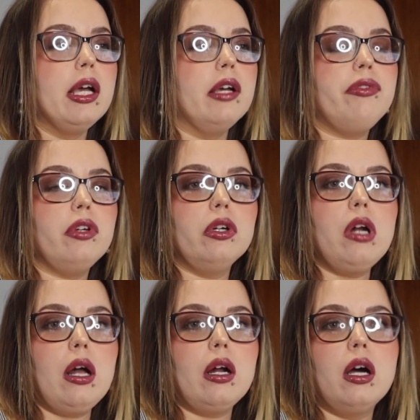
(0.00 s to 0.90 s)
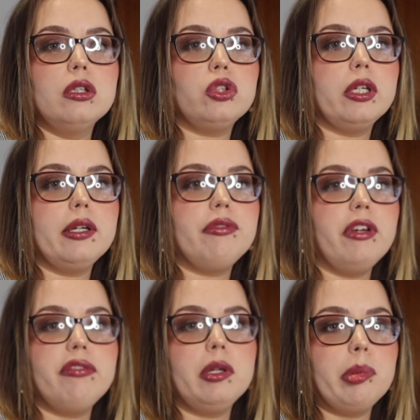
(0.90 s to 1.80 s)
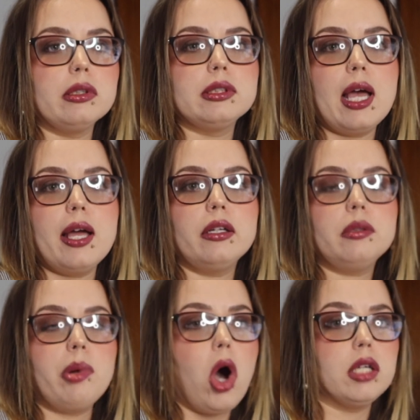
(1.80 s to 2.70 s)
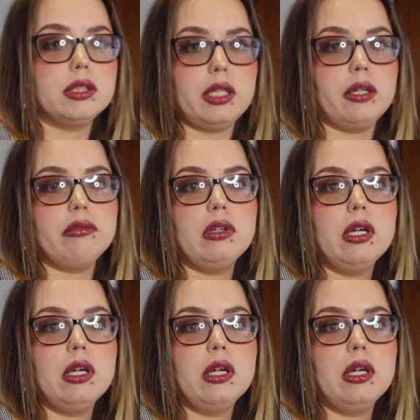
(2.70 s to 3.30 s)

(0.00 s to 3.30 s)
If you're not 150% positive